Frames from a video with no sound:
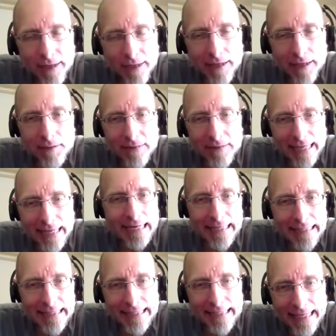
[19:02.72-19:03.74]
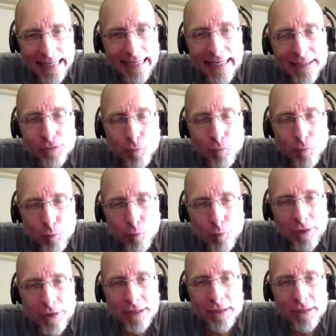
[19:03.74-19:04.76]
that it is
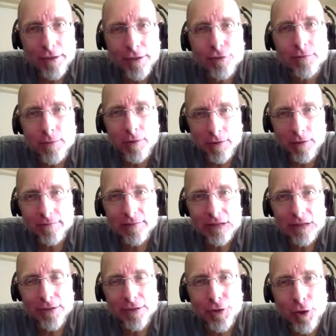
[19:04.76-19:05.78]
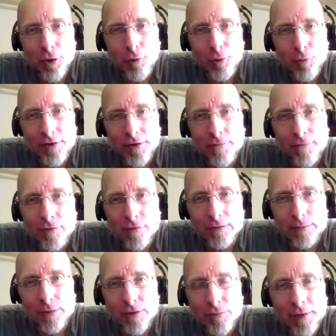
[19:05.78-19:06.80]
really useful to know the difference
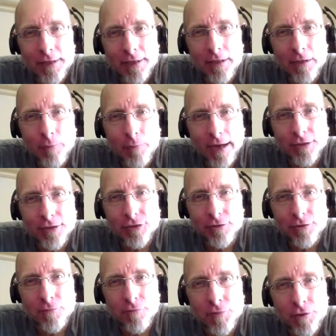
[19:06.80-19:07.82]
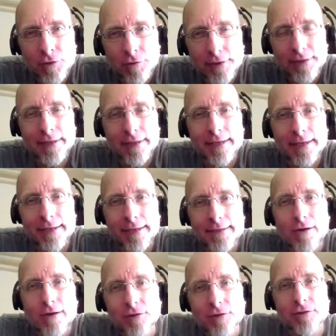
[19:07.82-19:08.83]
between irrational fear and then
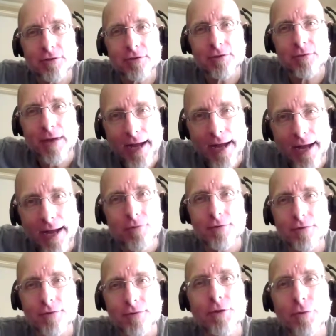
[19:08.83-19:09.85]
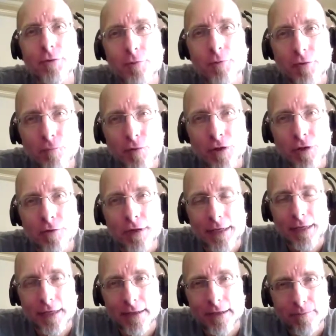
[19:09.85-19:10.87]
also how to deal with fear in
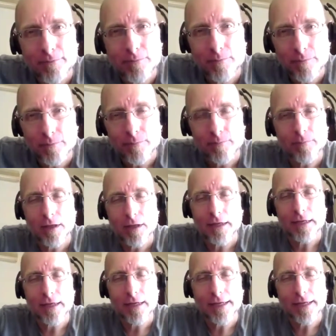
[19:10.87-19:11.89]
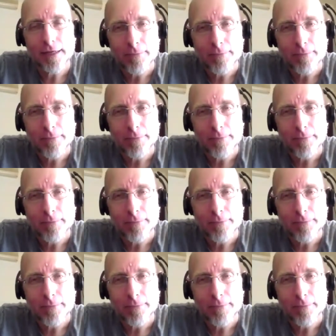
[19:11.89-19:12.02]
a